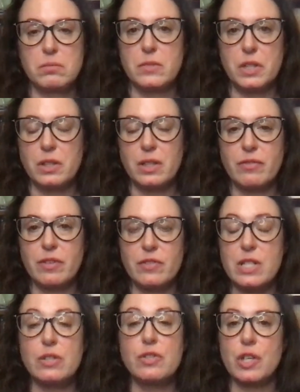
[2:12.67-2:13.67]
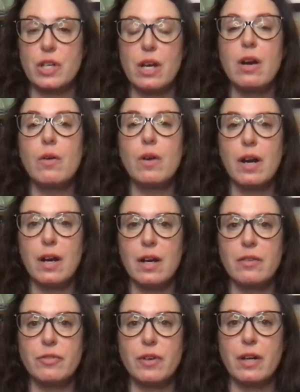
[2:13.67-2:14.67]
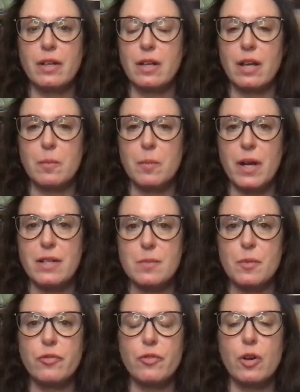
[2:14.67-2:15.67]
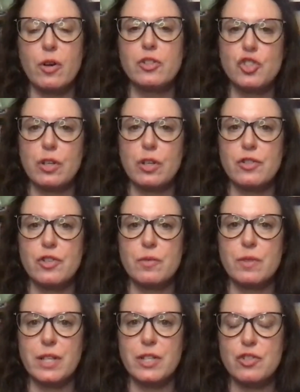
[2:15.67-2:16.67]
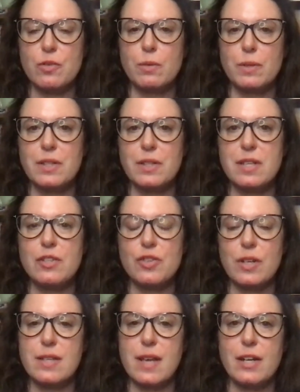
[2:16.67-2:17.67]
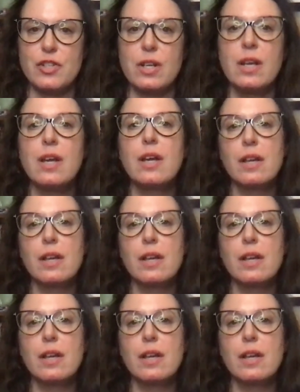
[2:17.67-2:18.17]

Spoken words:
nearly 50 years ago on a possible fraud charge in relation to a real estate transaction.